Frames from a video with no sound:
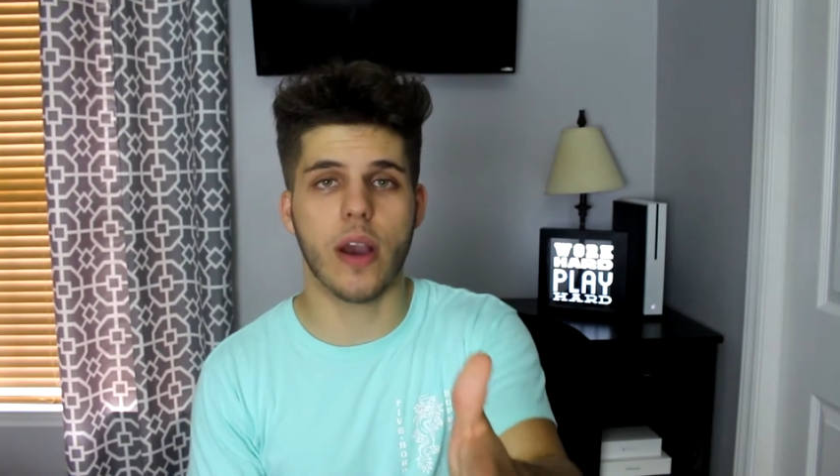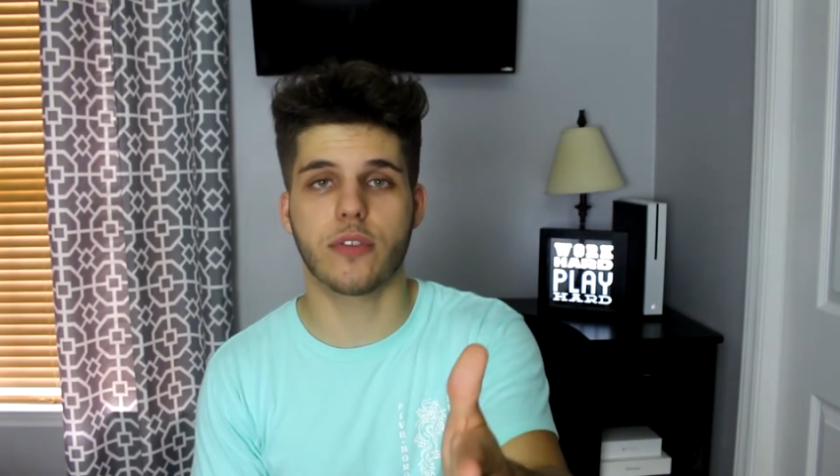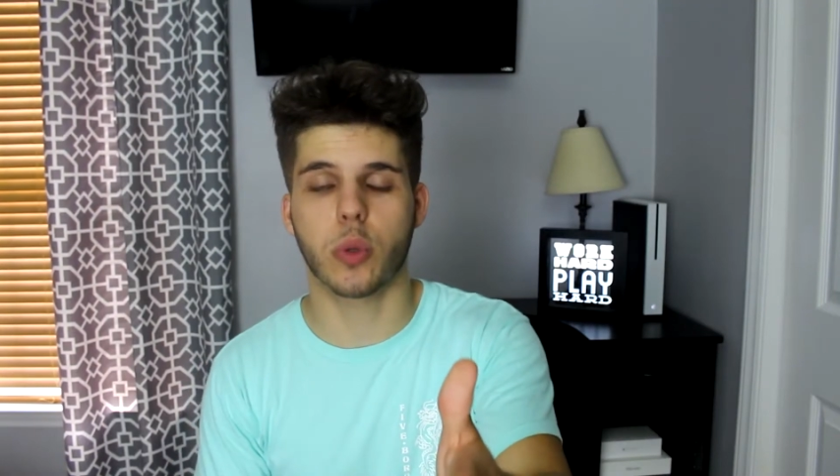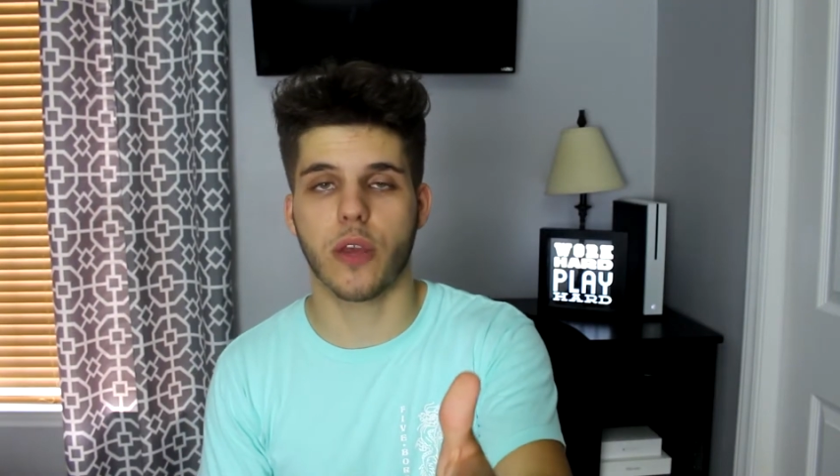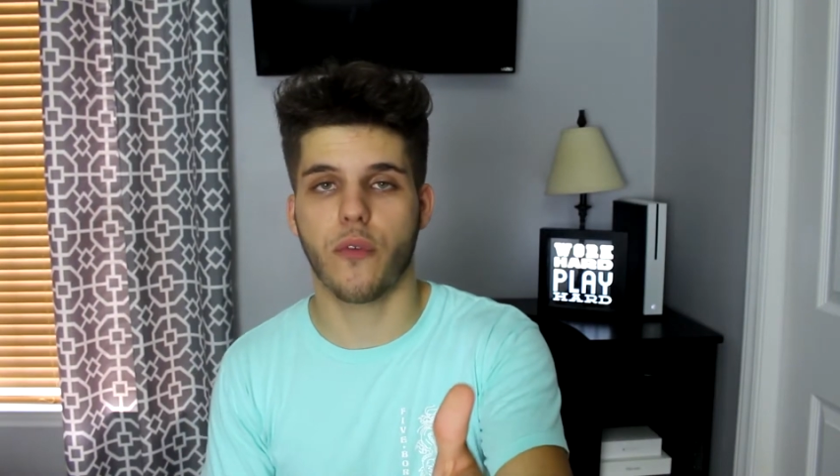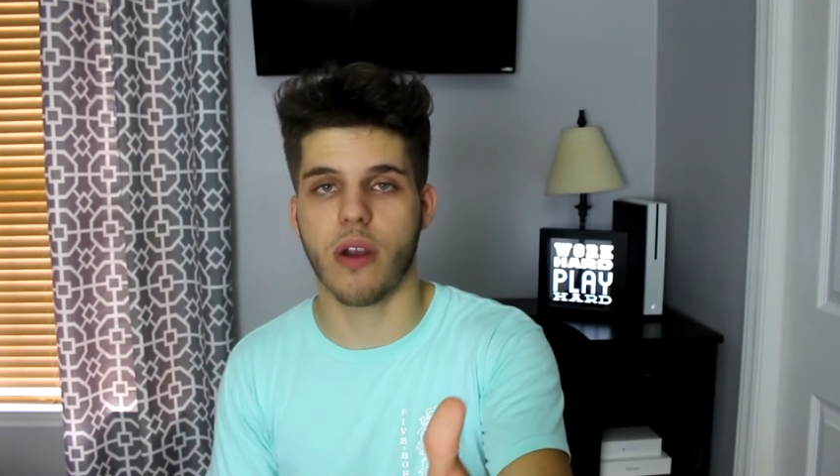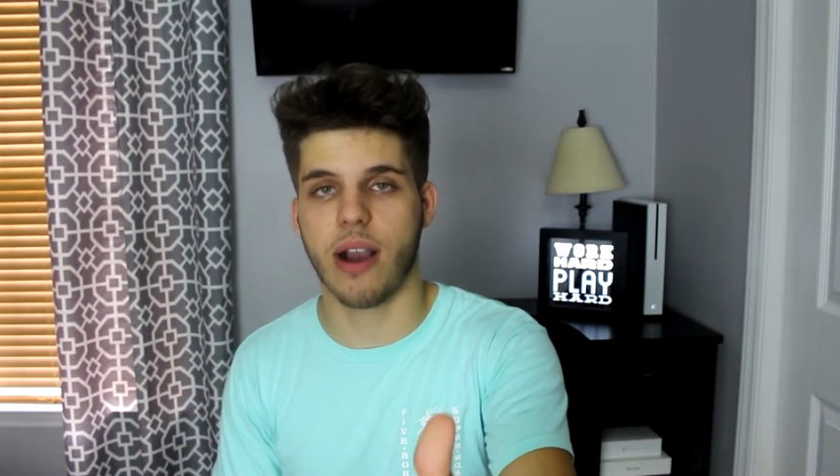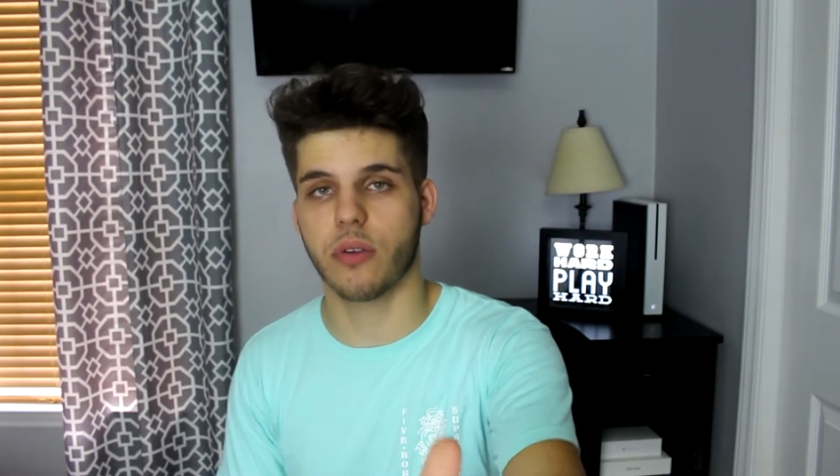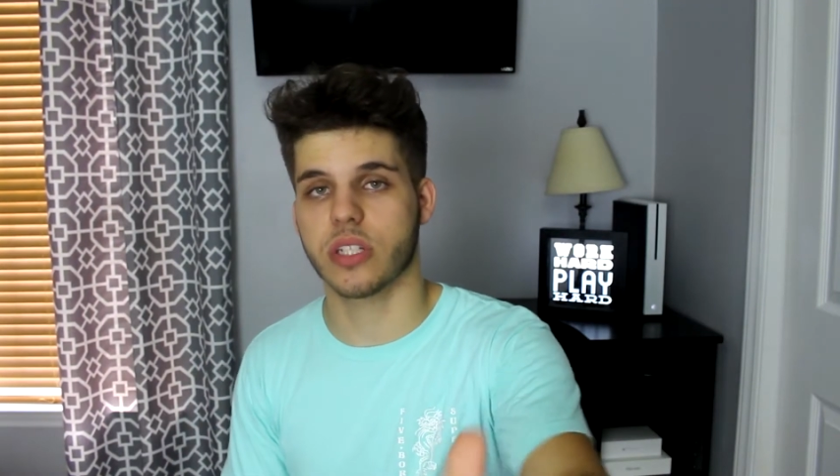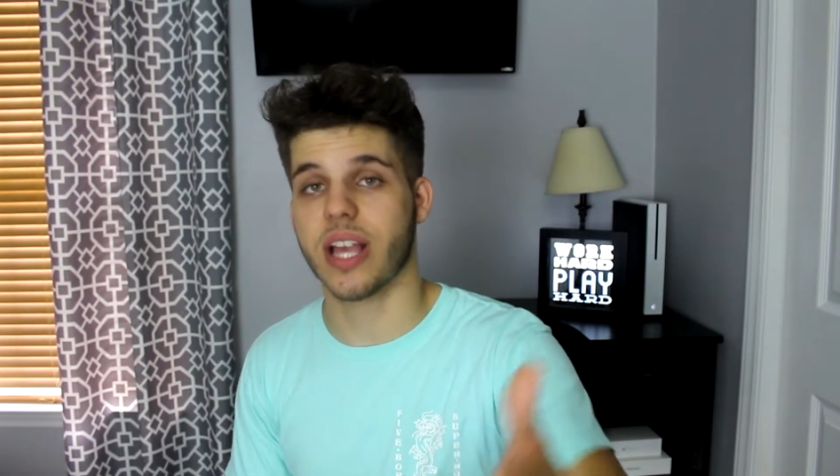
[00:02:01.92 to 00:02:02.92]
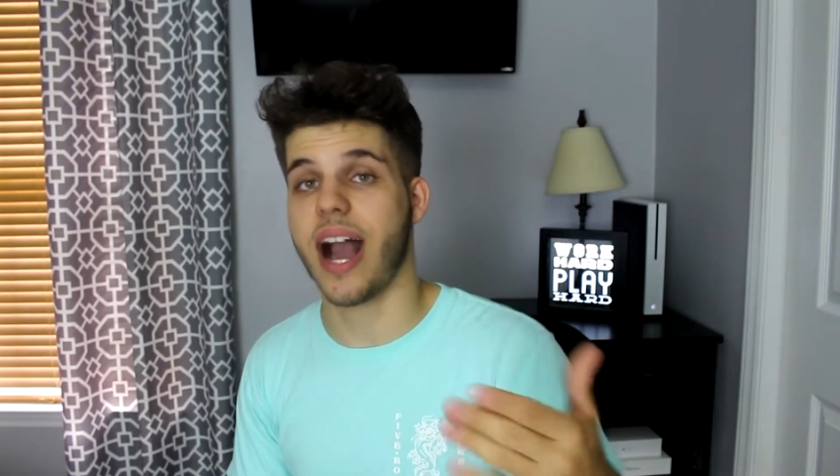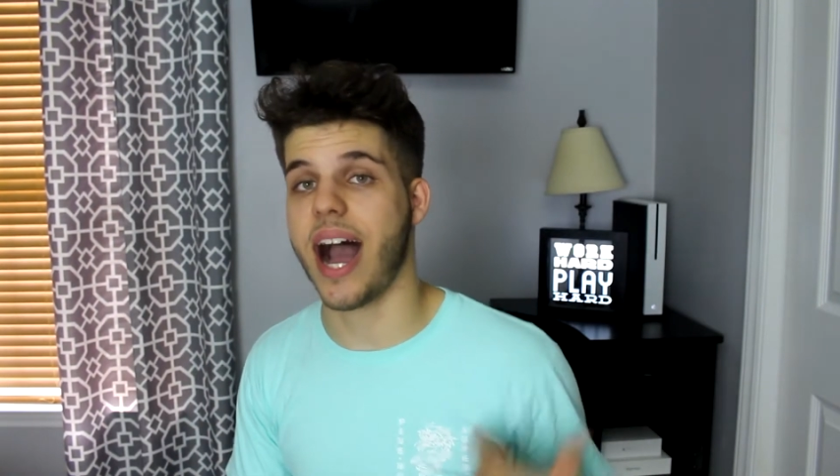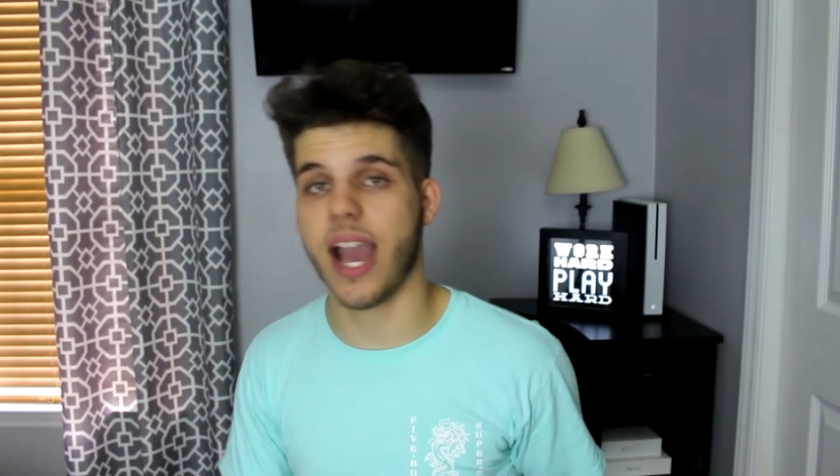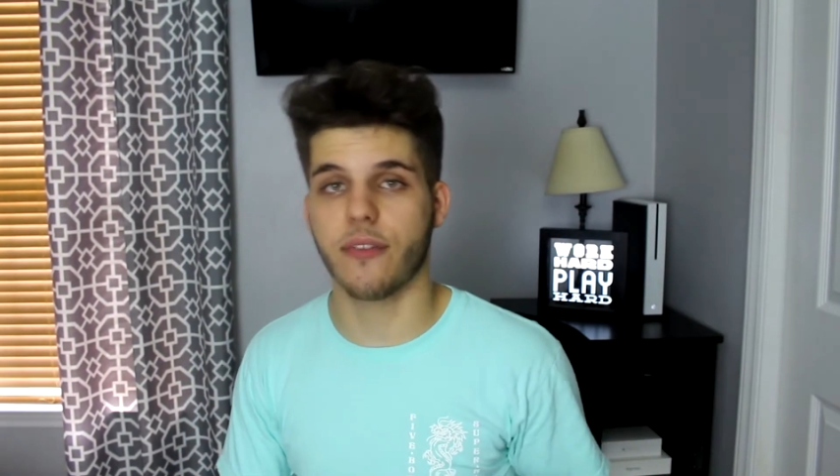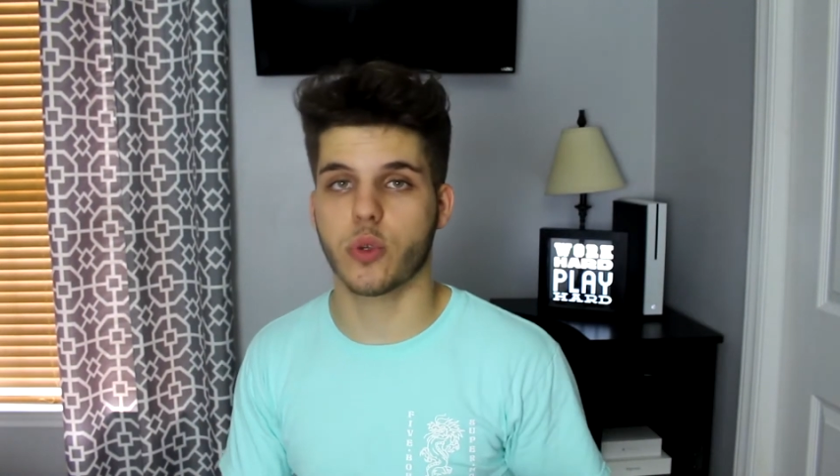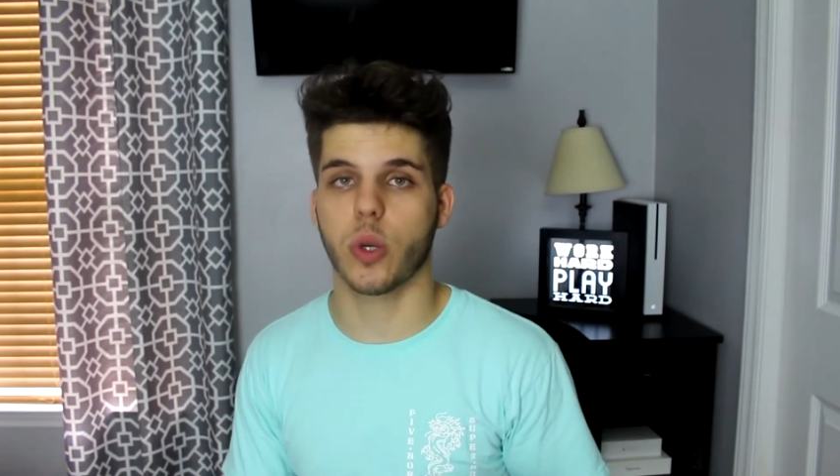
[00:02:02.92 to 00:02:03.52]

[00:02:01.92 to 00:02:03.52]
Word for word: have 24 hours, I have